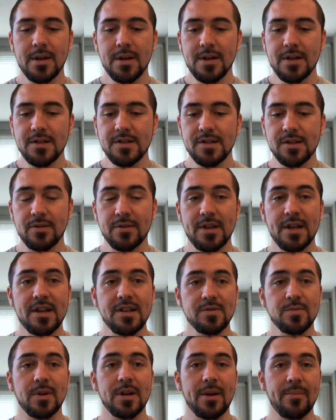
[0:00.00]
So that is
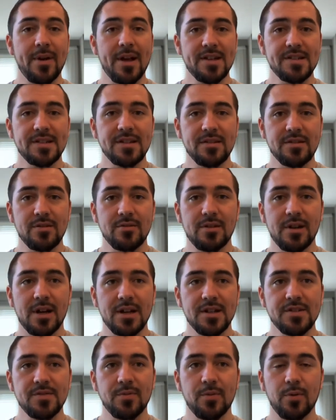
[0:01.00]
what I'm asking you guys
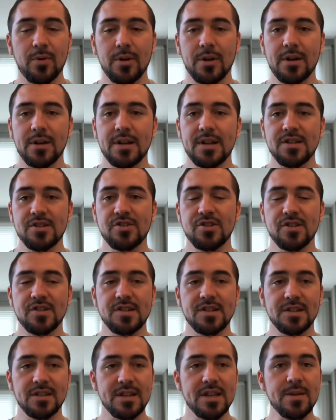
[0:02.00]
for, is just to
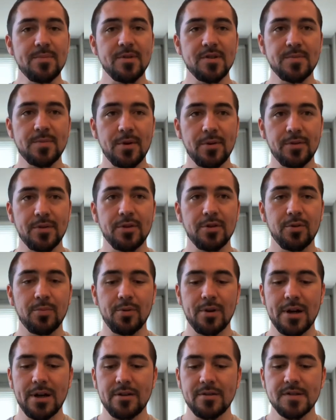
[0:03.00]
keep us both in your
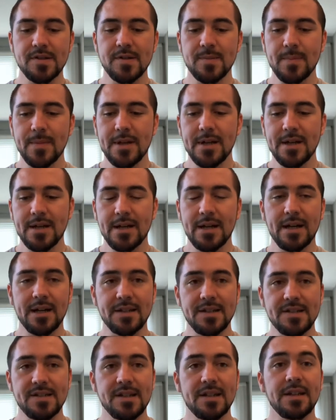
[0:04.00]
prayers. The
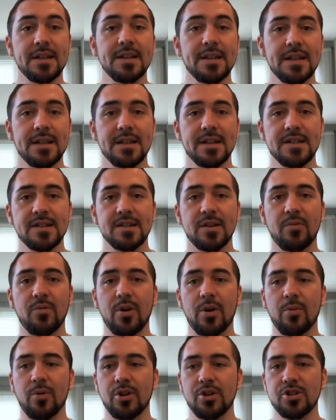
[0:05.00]
second thing is I
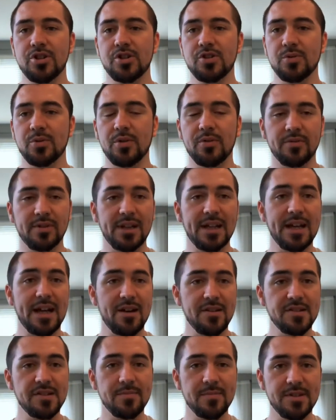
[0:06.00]
want to just sort of lay
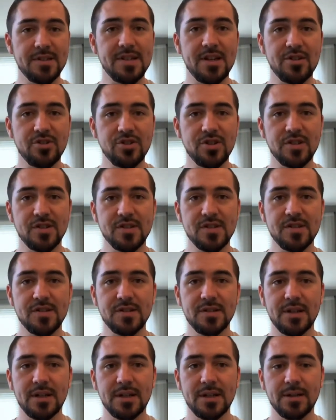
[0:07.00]
out some intentions
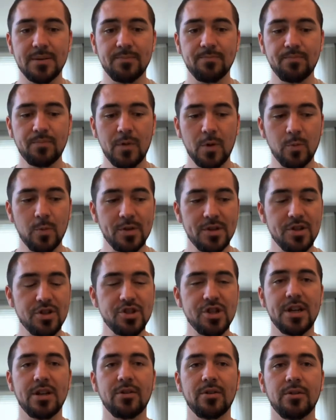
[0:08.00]
with the
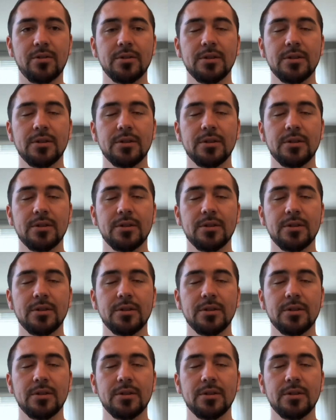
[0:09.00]
channel.